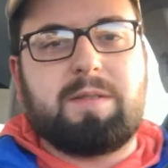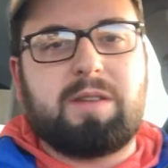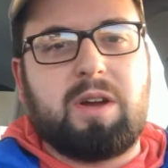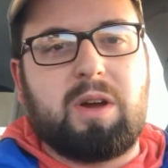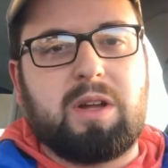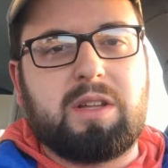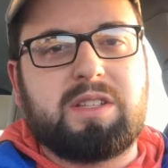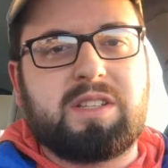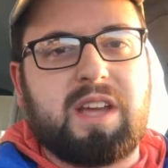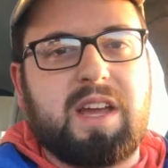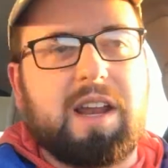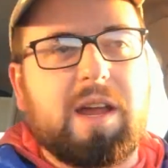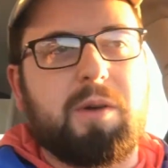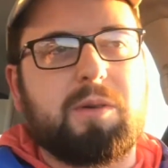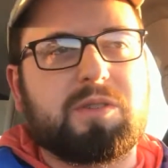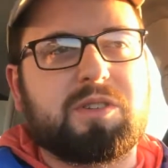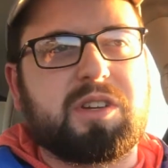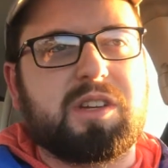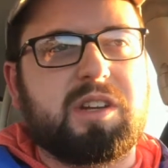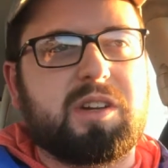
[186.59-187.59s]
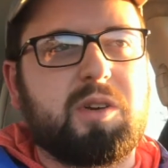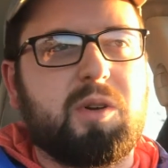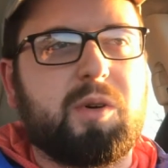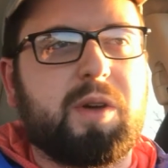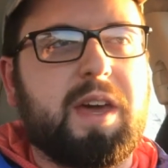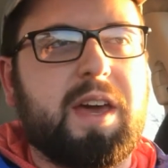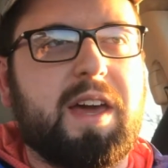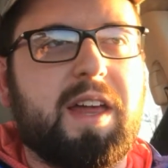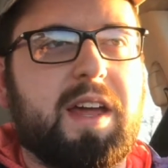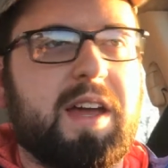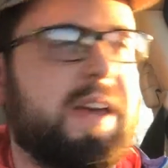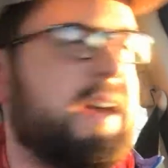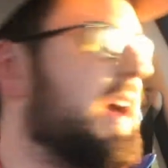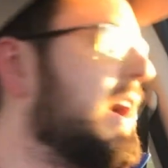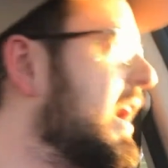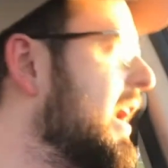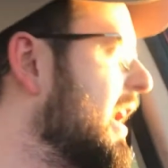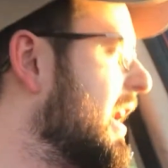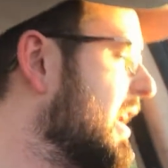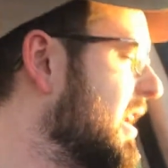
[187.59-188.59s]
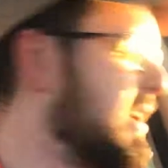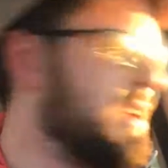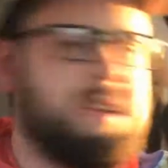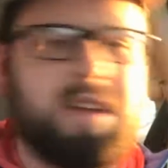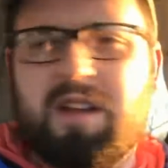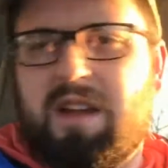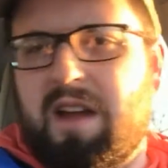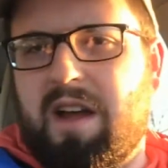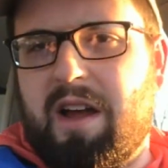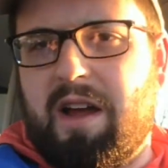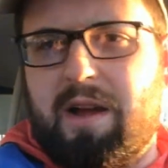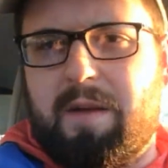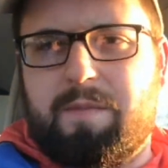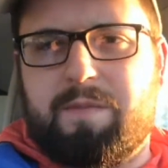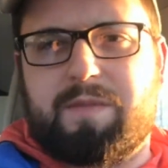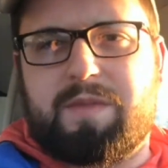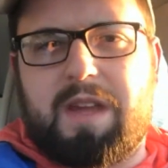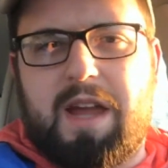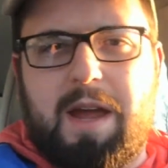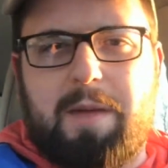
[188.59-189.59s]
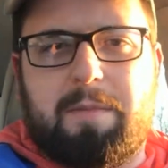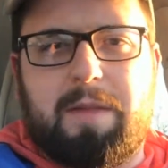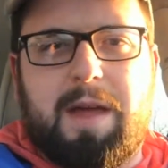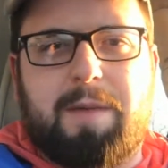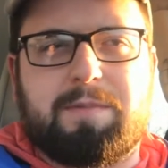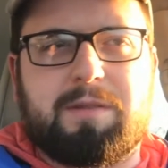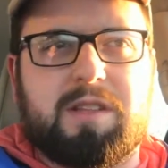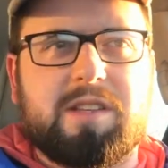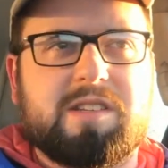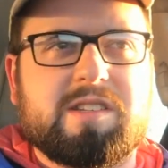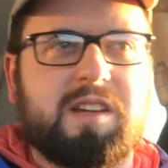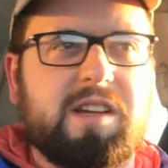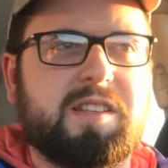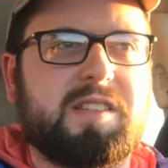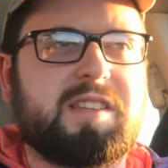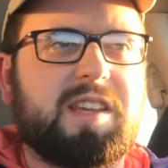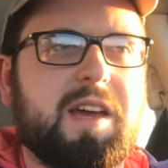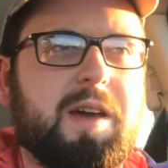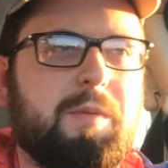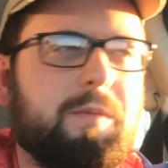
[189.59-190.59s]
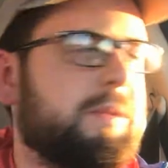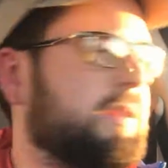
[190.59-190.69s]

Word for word: I said I was gonna go get a uh, uh, time lapse of the sunset.